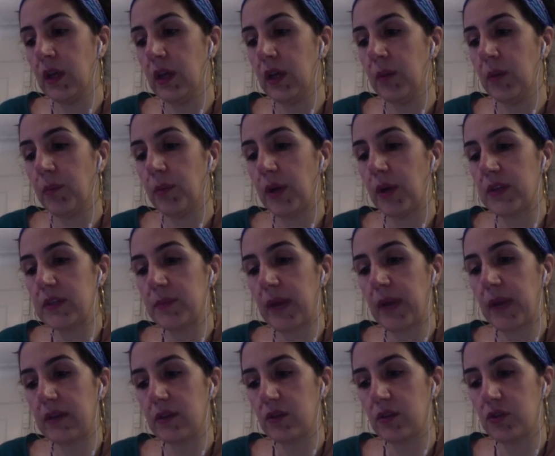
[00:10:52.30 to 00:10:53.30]
Bus
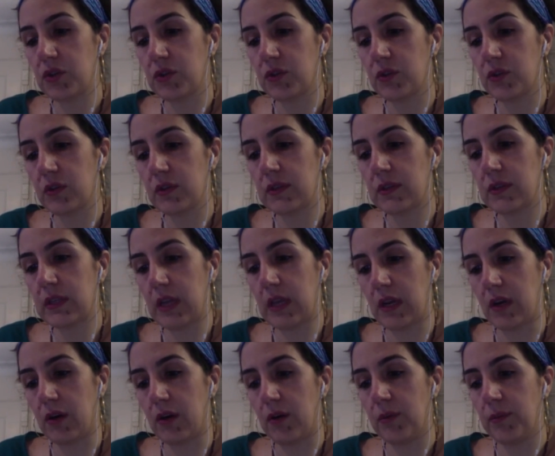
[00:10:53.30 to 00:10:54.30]
passengers
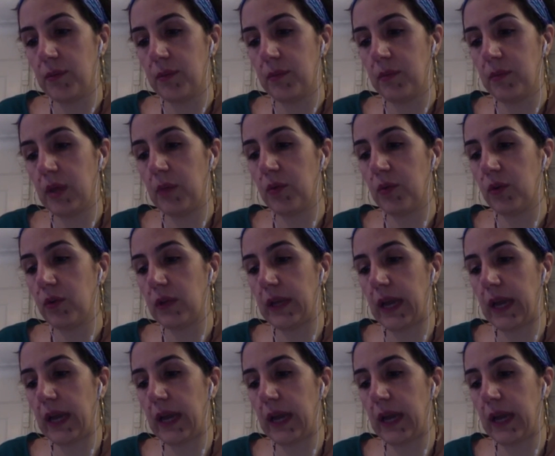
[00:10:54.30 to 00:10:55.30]
stare. People
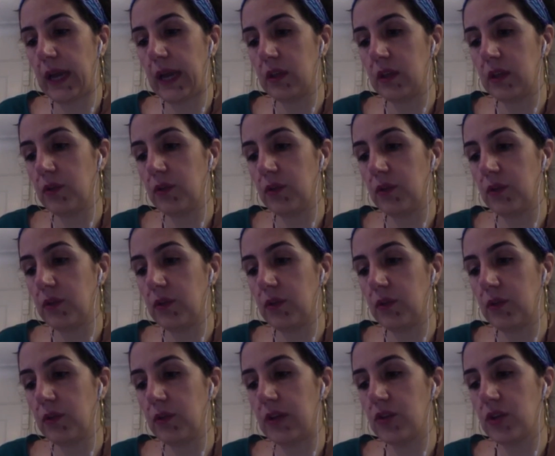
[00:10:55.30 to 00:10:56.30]
gather on the green
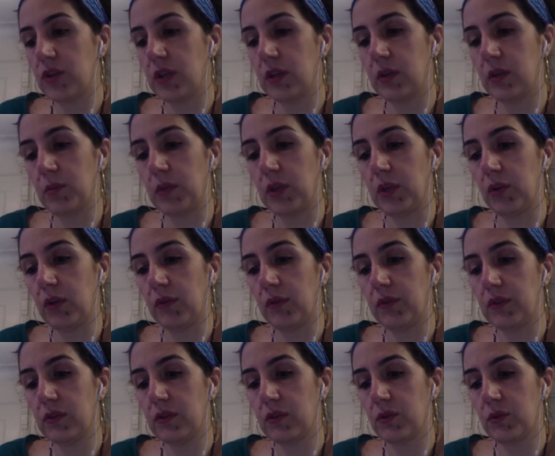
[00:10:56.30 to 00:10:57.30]
patch in the middle of
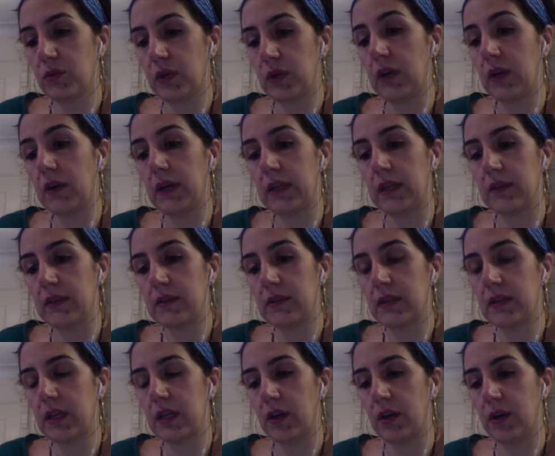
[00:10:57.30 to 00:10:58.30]
the square and
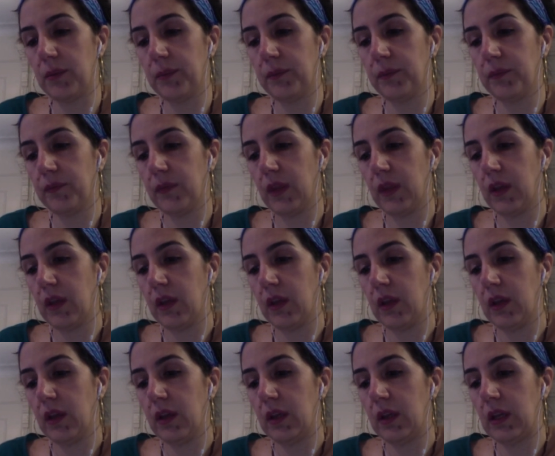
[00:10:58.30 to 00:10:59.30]
stare.
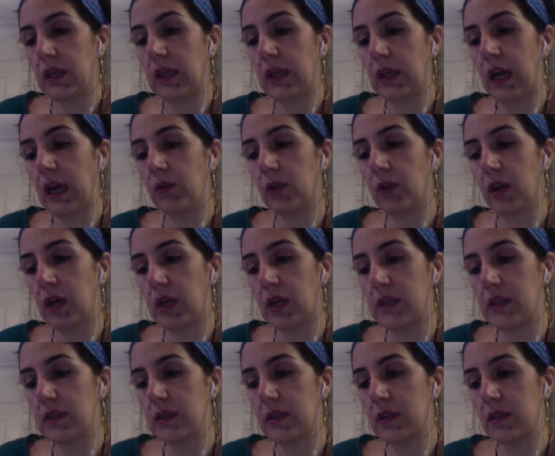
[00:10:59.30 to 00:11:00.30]
The cow
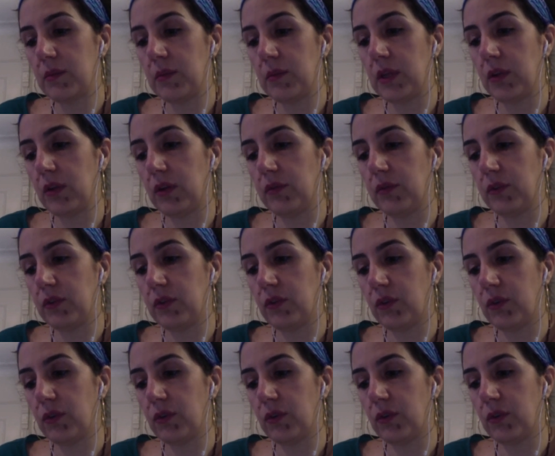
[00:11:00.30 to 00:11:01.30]
lies in the middle of the
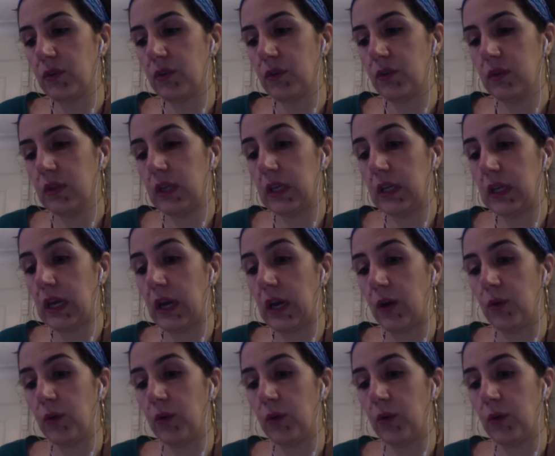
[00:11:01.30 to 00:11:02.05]
road. The cow